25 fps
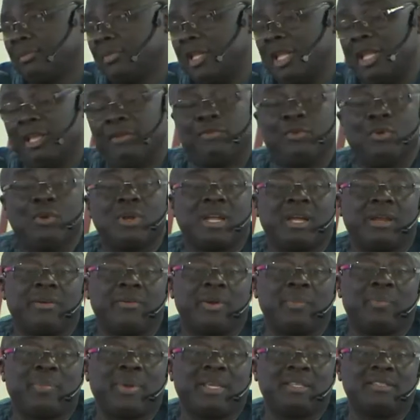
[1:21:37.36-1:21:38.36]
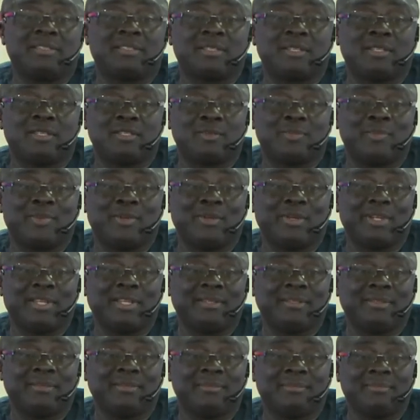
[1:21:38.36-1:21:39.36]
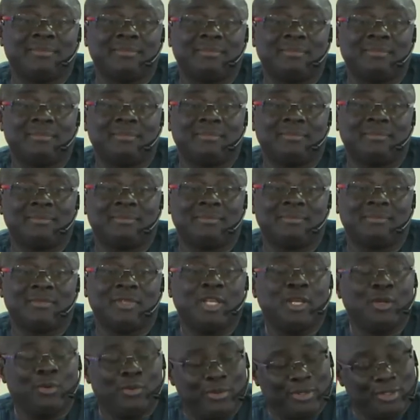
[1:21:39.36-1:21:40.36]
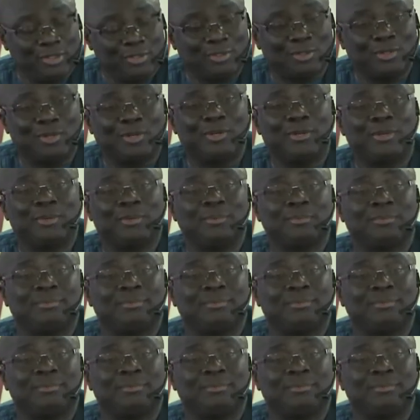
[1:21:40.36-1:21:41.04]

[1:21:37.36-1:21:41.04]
If you can repent this morning, He will restore you.